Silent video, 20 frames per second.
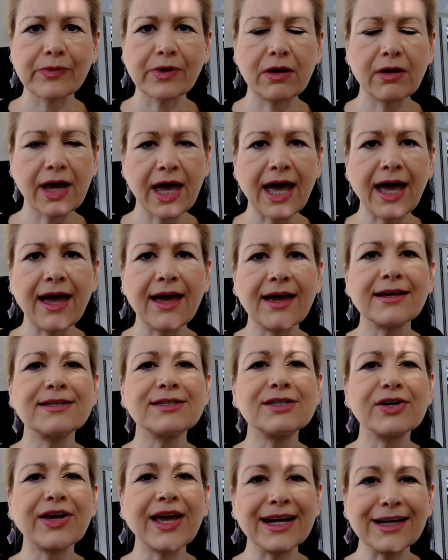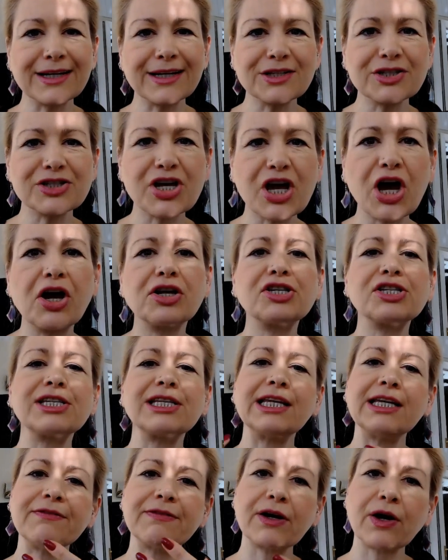Okay, so get in touch,
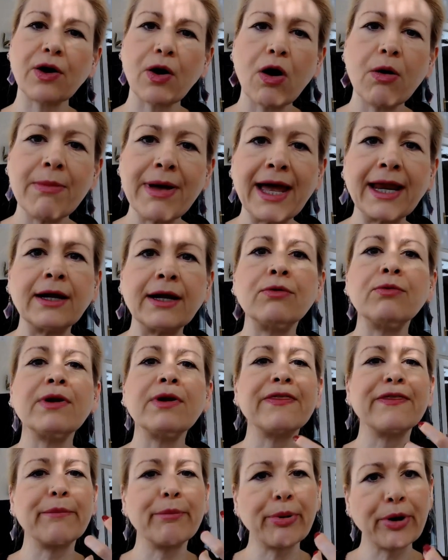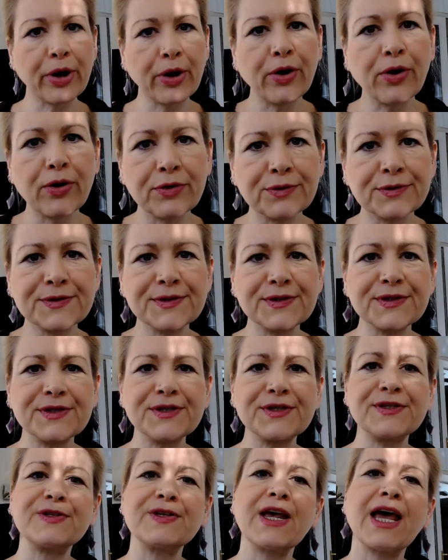leave a comment, read the
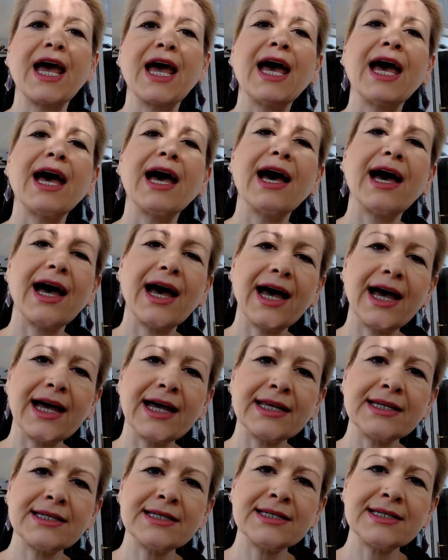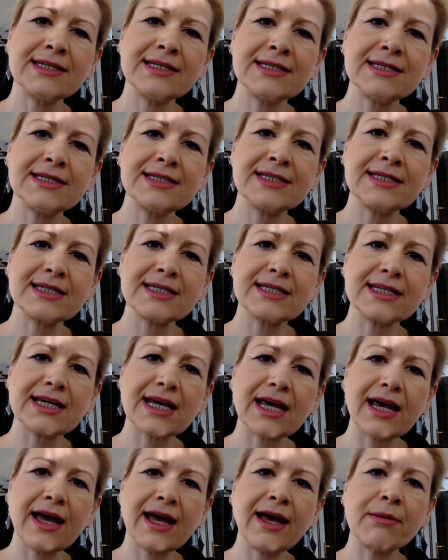posts, and
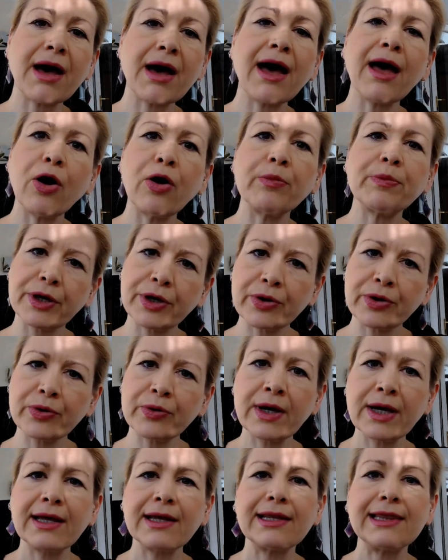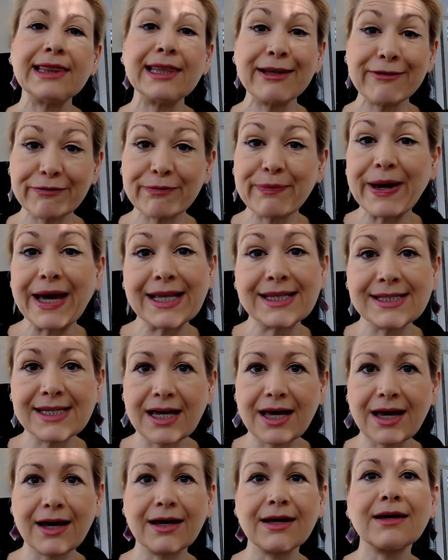I hope you live
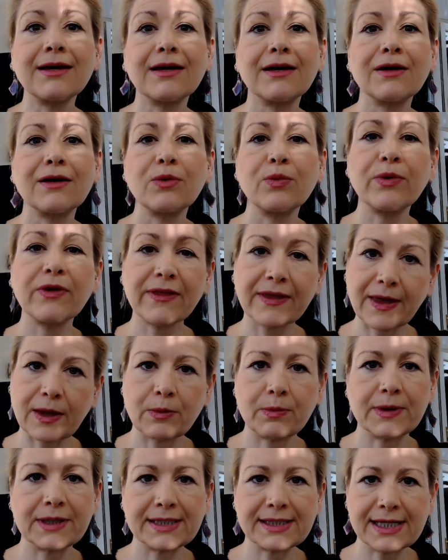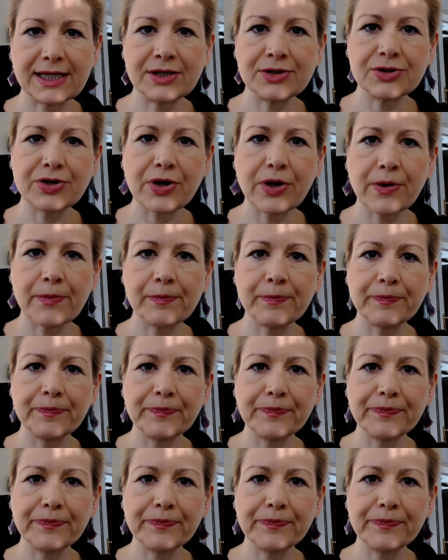better with Gilbert syndrome.